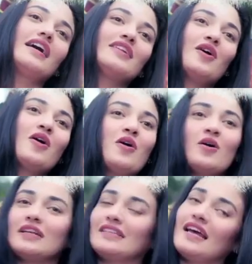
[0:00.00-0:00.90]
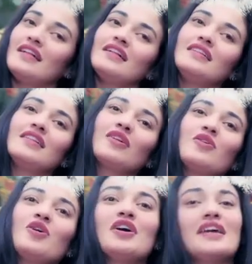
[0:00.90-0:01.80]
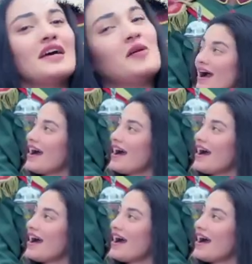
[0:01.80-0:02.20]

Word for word: Dedicated to social work, Muniba